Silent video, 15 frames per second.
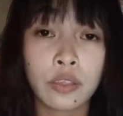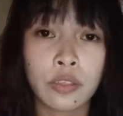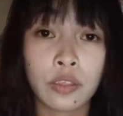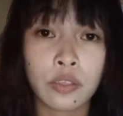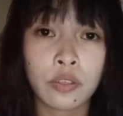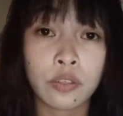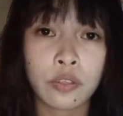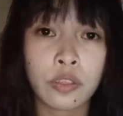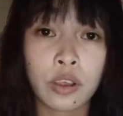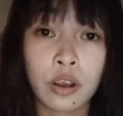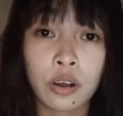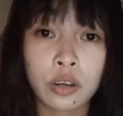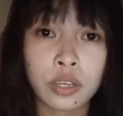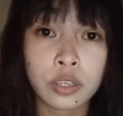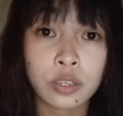that
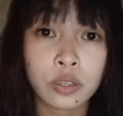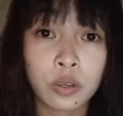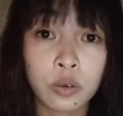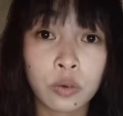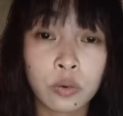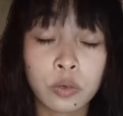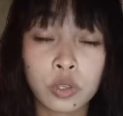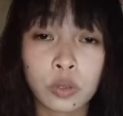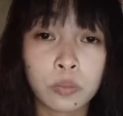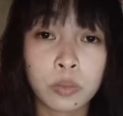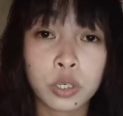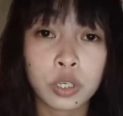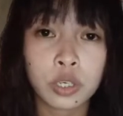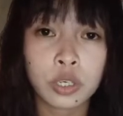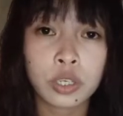there is no
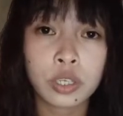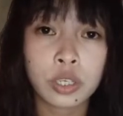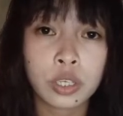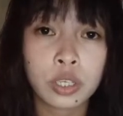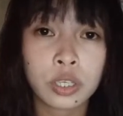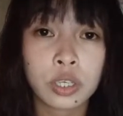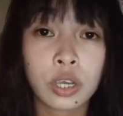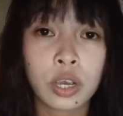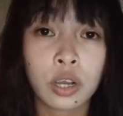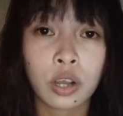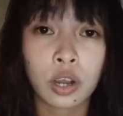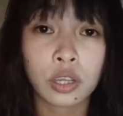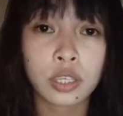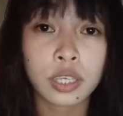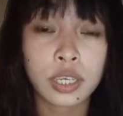suspicious
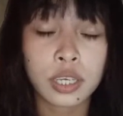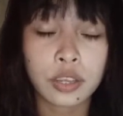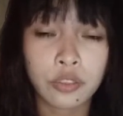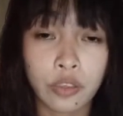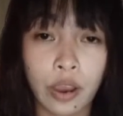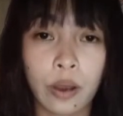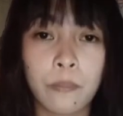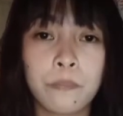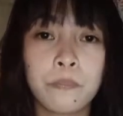content in them.